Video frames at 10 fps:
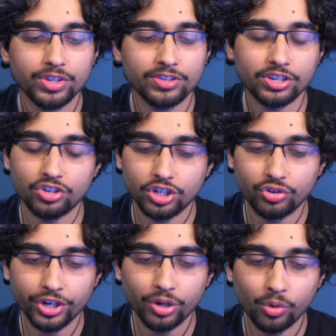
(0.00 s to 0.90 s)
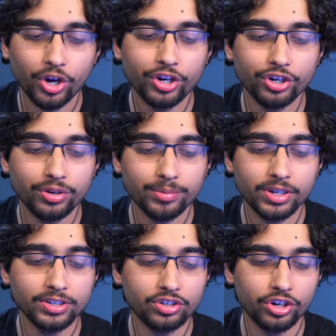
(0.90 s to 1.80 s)
So I started drinking water.
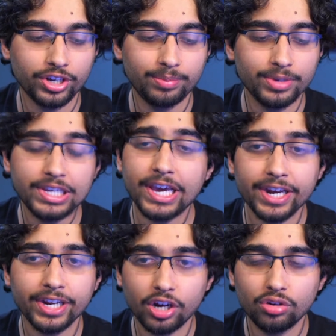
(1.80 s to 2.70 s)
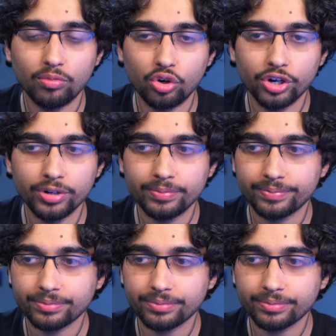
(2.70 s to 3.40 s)
I started getting out more,